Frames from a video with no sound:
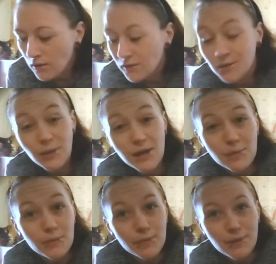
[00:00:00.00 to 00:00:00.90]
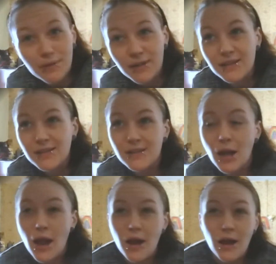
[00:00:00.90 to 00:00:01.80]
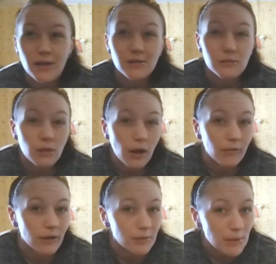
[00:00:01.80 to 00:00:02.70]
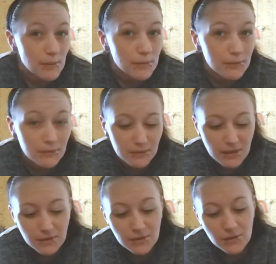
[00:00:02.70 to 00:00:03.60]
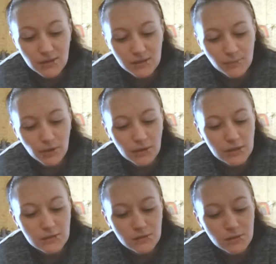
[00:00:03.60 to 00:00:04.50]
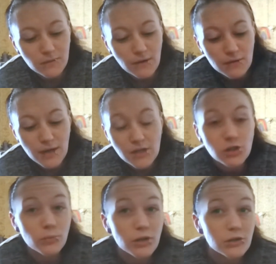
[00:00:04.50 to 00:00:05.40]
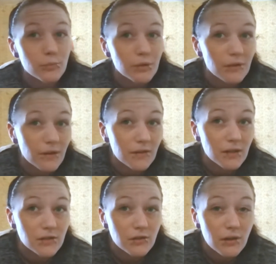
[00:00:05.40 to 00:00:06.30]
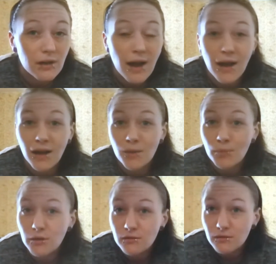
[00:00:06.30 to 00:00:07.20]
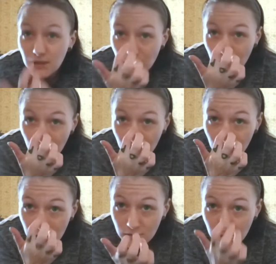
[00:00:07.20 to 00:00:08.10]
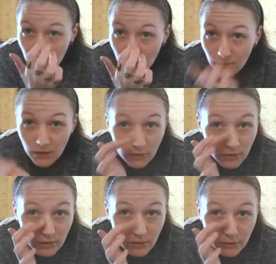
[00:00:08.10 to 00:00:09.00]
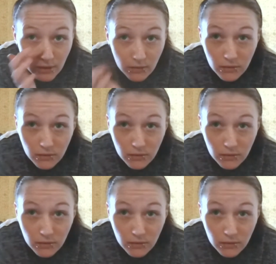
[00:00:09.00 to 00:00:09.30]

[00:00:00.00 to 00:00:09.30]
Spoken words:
Debatable part is, a lot of people will tell you it's better to use a foundation brush to put the foundation on. I personally prefer using my finger to do it,